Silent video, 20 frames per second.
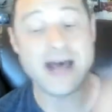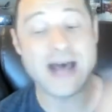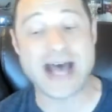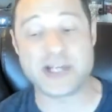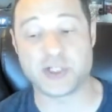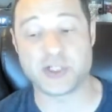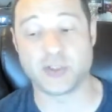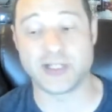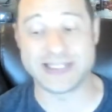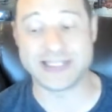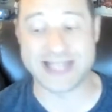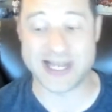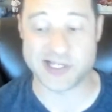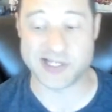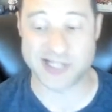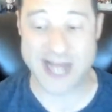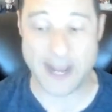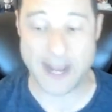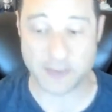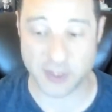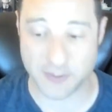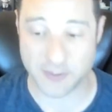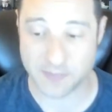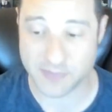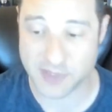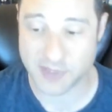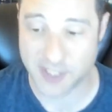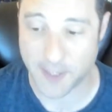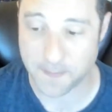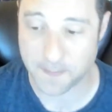I should look at that as an option.
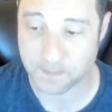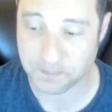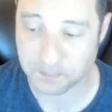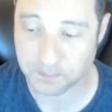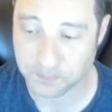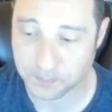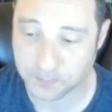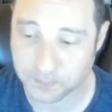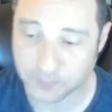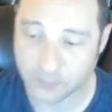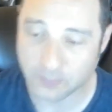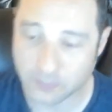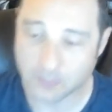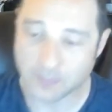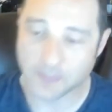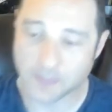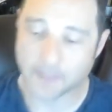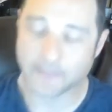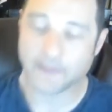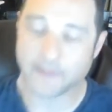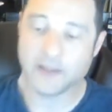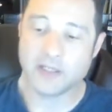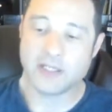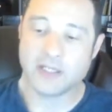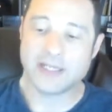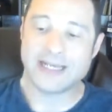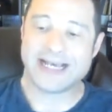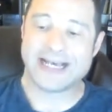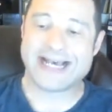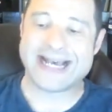So,
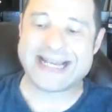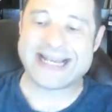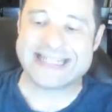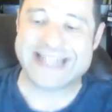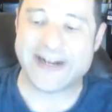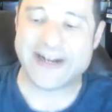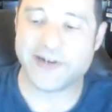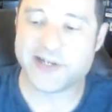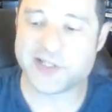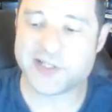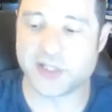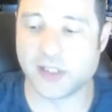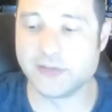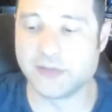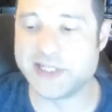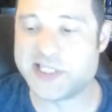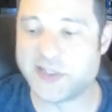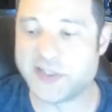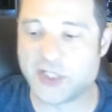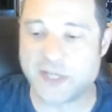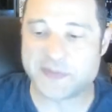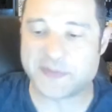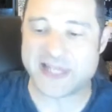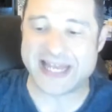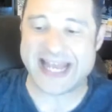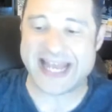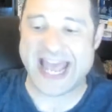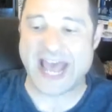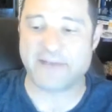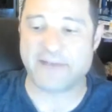Darren, is there a list of ships
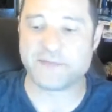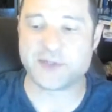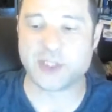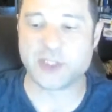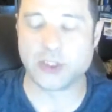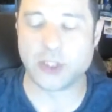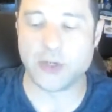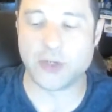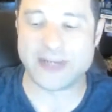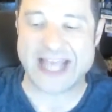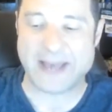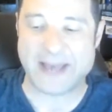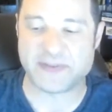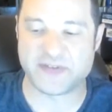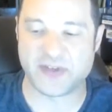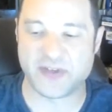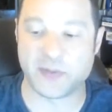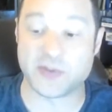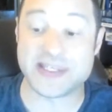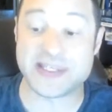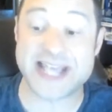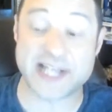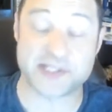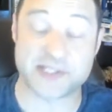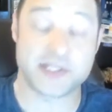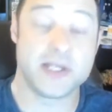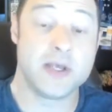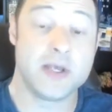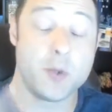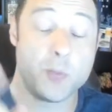that have solo cabins available?
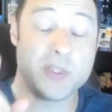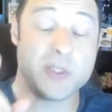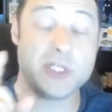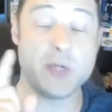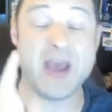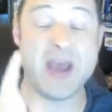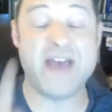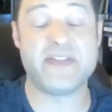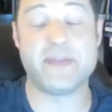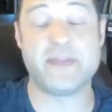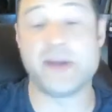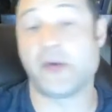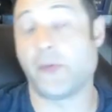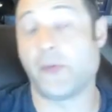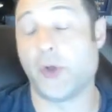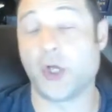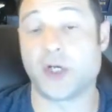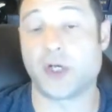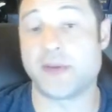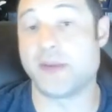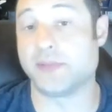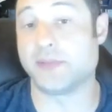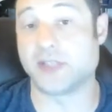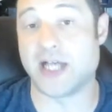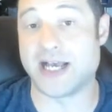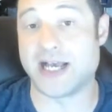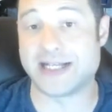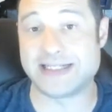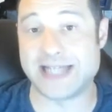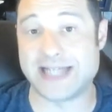Yes, we do have them at
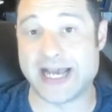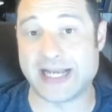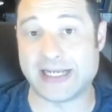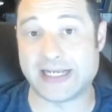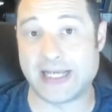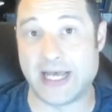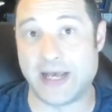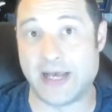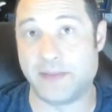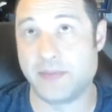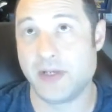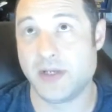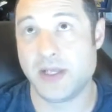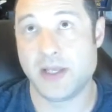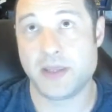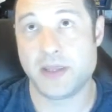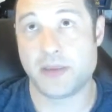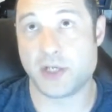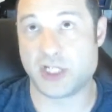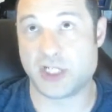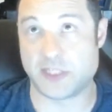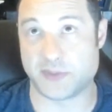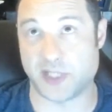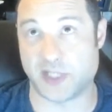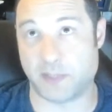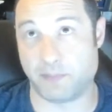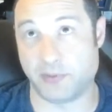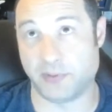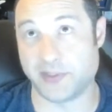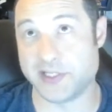RoyalCaribbeanBlog.com. There's ships
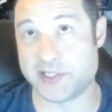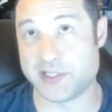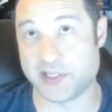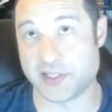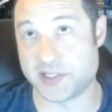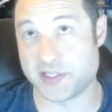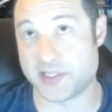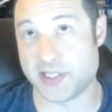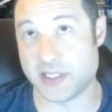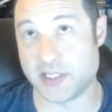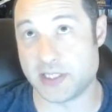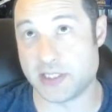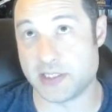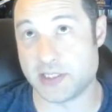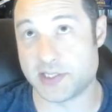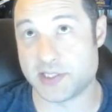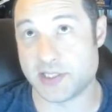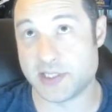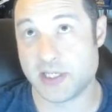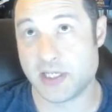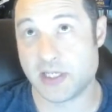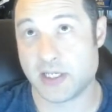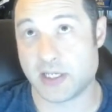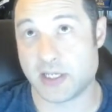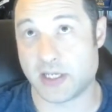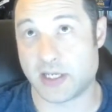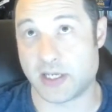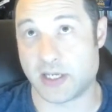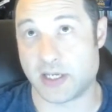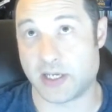like Brilliance of the Seas,
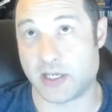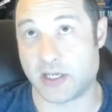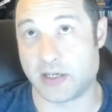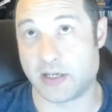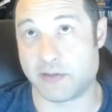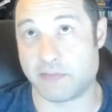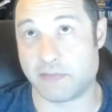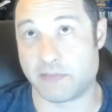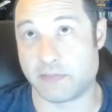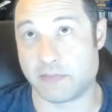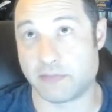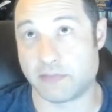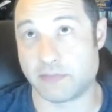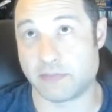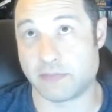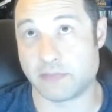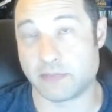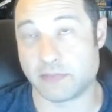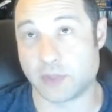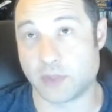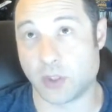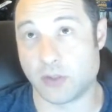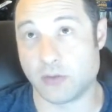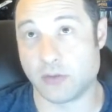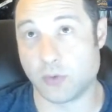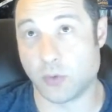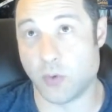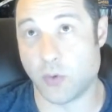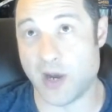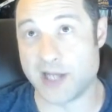
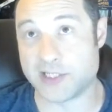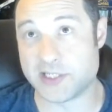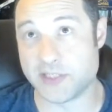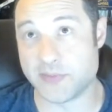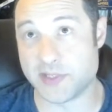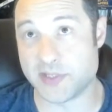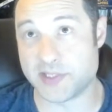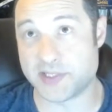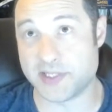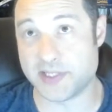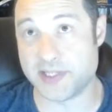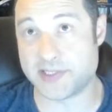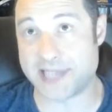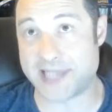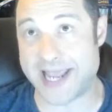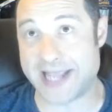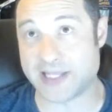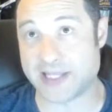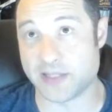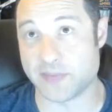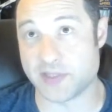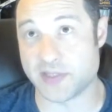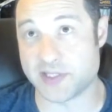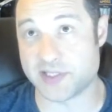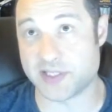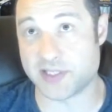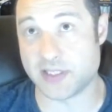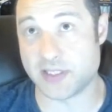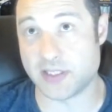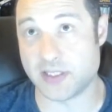Quantum of the Seas, Anthem of the
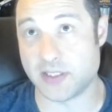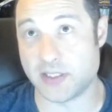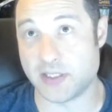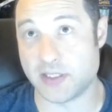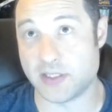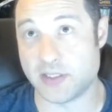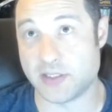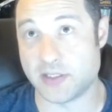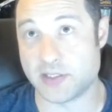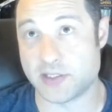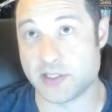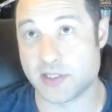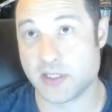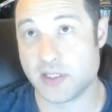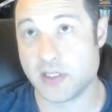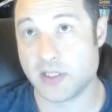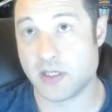Seas,